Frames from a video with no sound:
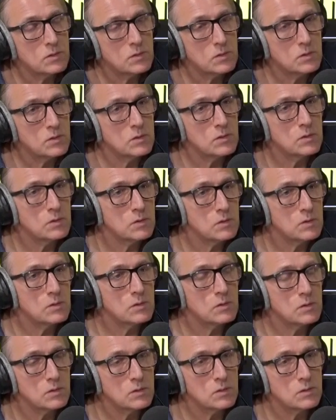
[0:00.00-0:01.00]

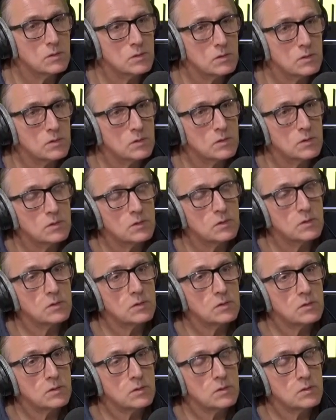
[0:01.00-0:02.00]

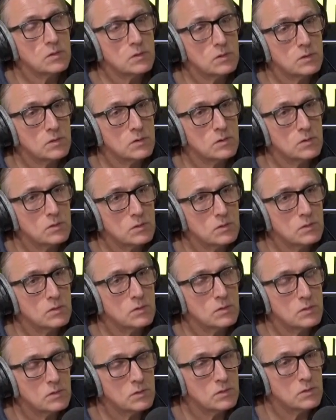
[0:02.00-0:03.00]

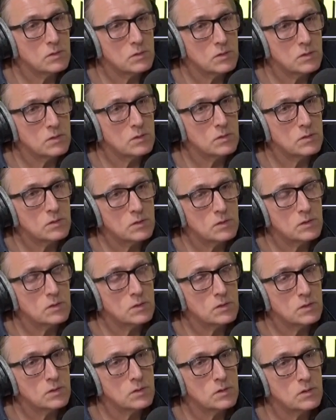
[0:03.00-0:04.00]

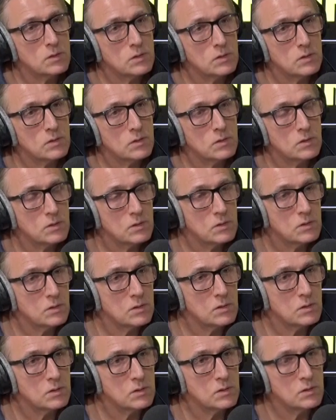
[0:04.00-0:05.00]

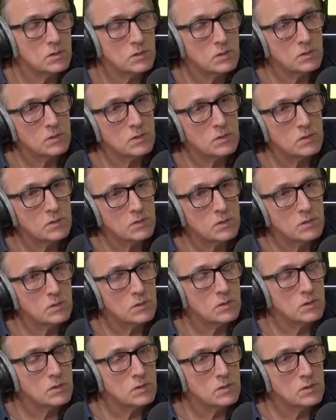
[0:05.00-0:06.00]

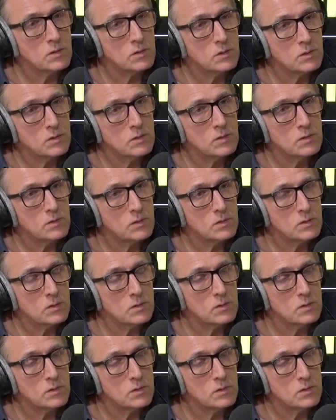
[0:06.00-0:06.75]
This person isn't speaking.